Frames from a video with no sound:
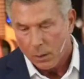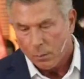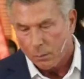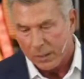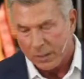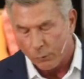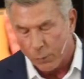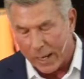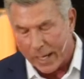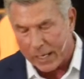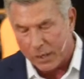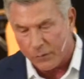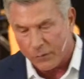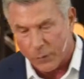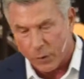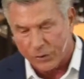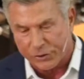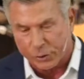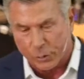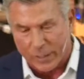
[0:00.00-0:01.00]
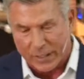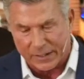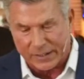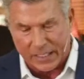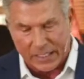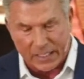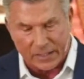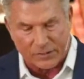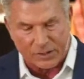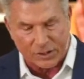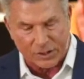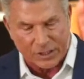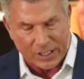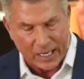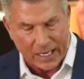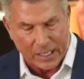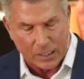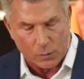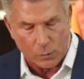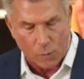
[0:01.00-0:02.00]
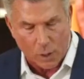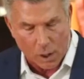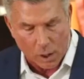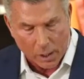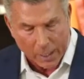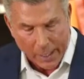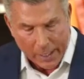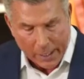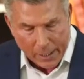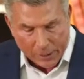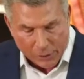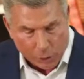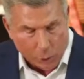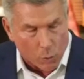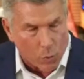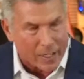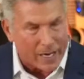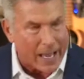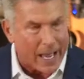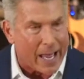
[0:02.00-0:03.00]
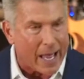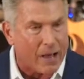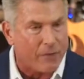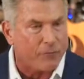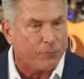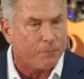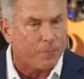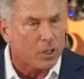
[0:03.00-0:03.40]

We read in 1 Corinthians 10 where two and a half